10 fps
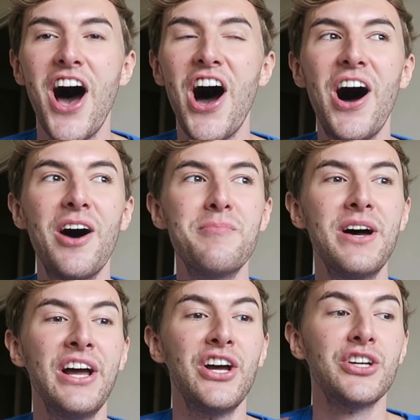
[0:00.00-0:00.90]

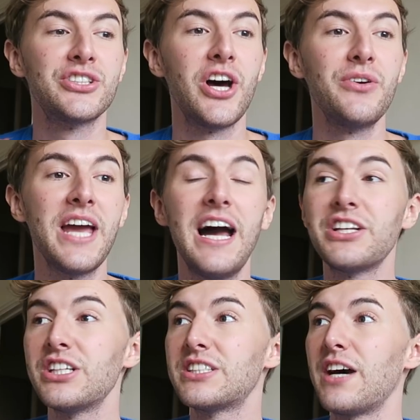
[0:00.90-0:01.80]
Um, so
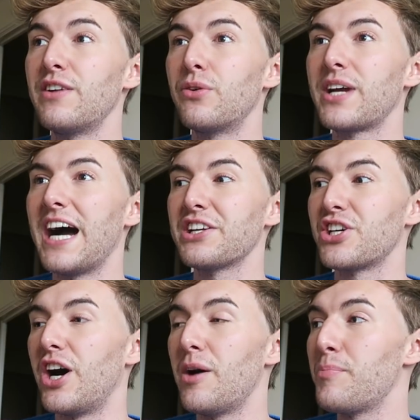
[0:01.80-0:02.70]
yeah, just to have a little
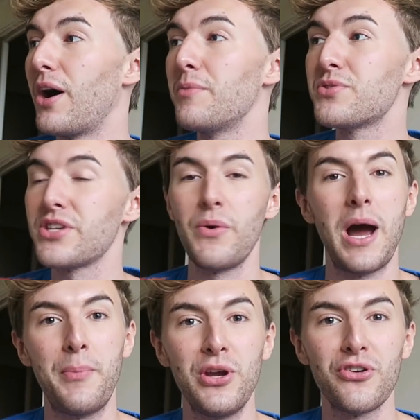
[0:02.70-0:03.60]
catch up. I'm so
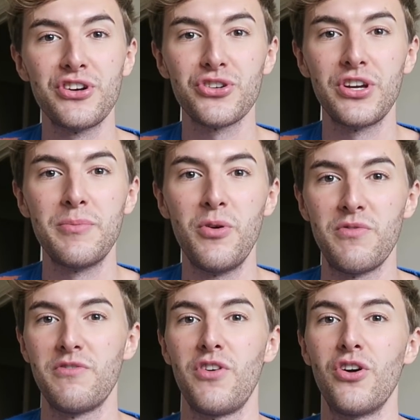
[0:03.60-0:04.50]
happy you're enjoying the
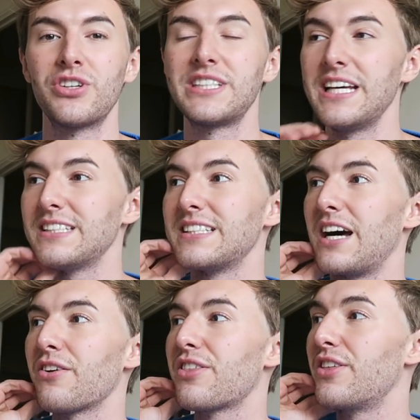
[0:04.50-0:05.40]
moving vlogs. It is
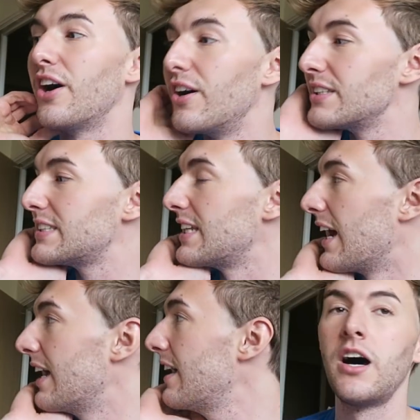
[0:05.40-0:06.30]
now
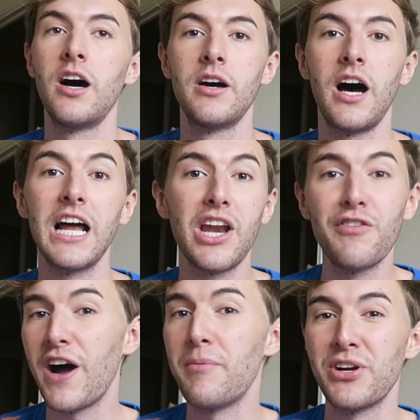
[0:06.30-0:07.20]
Thursday. I
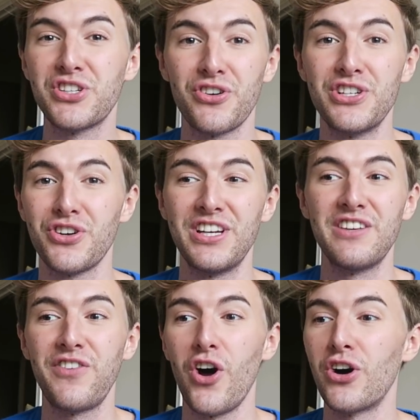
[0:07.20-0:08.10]
love how much you're enjoying
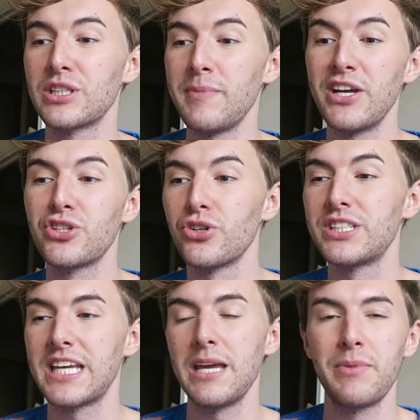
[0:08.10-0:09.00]
the vlogs. Make sure
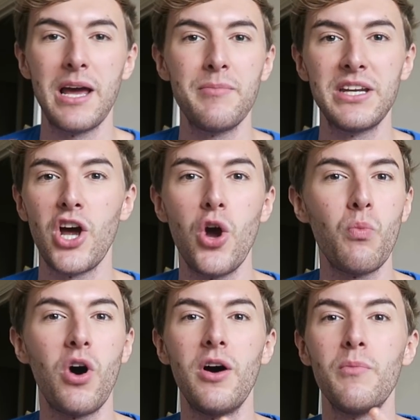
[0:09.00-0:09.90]
to keep letting me know
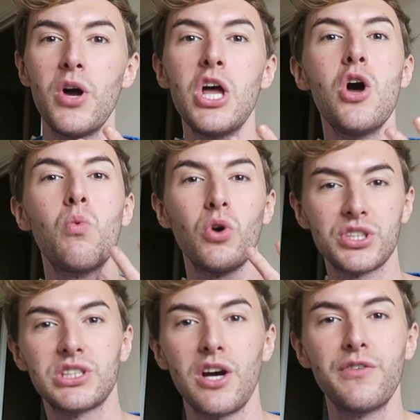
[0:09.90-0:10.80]
what
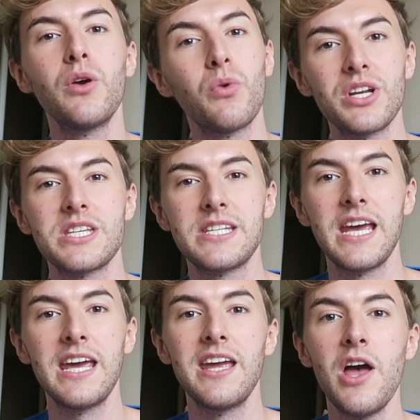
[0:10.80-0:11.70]
what stuff you want to
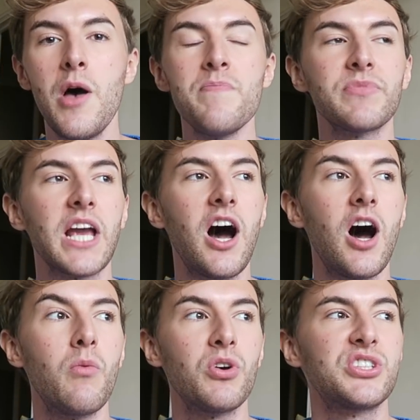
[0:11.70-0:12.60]
see,
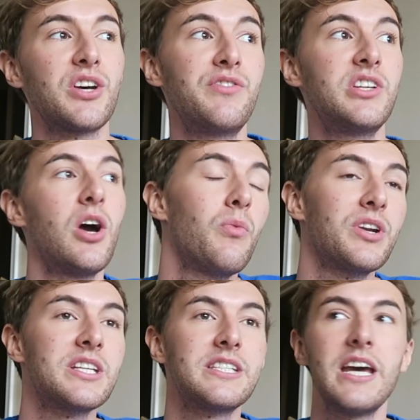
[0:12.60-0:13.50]
um, what stuff you don't
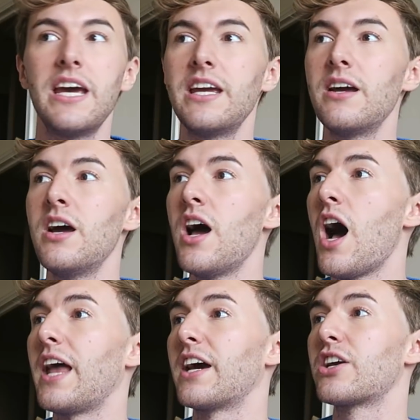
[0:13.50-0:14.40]
want to see
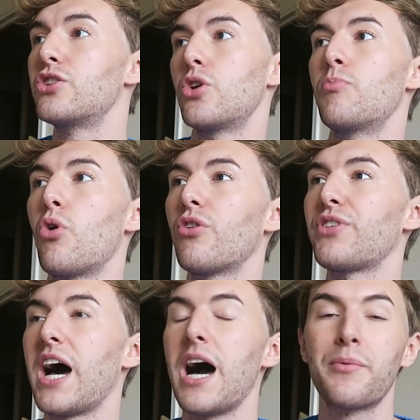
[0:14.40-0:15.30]
and I can do more
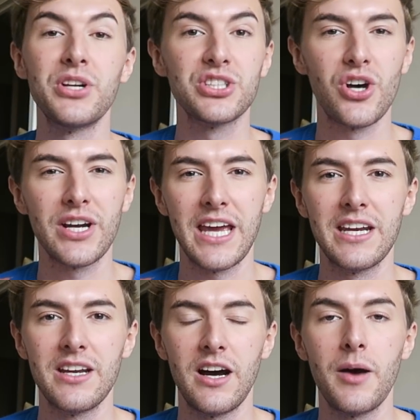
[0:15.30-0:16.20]
of that. I'm gonna start
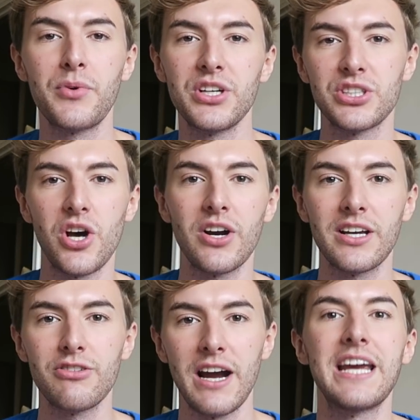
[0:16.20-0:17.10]
getting, I'm gonna
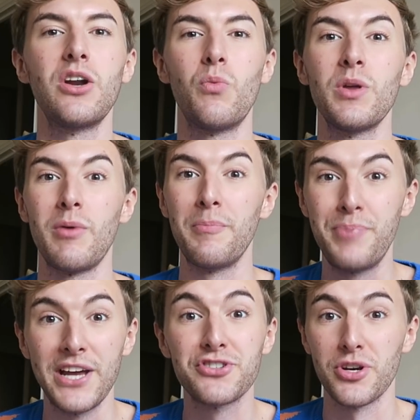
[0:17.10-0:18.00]
start cracking on with my
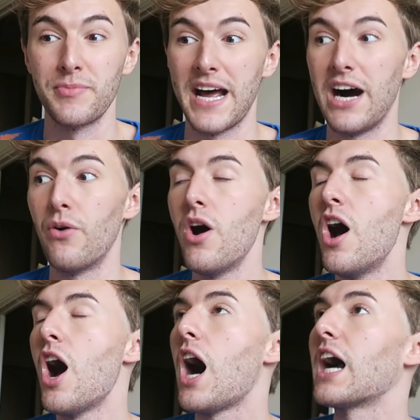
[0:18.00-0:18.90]
bedroom now.
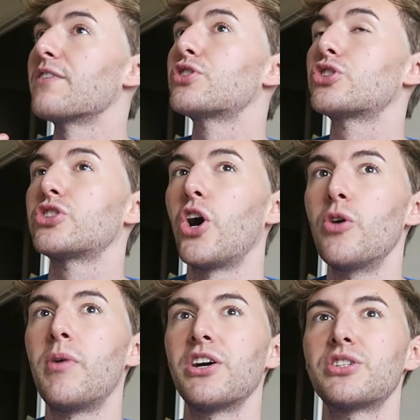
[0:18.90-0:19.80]
I have
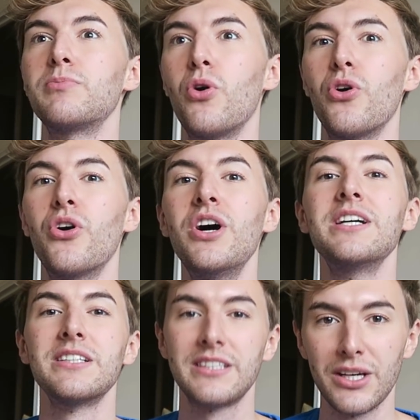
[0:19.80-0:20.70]
so much more
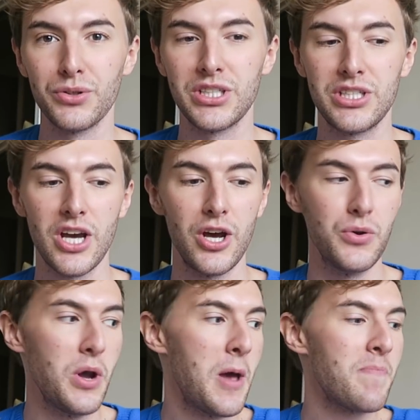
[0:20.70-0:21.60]
still to
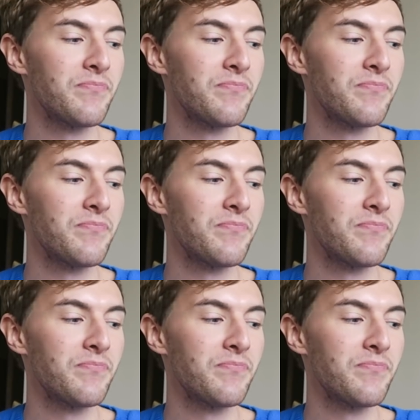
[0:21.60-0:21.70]
do.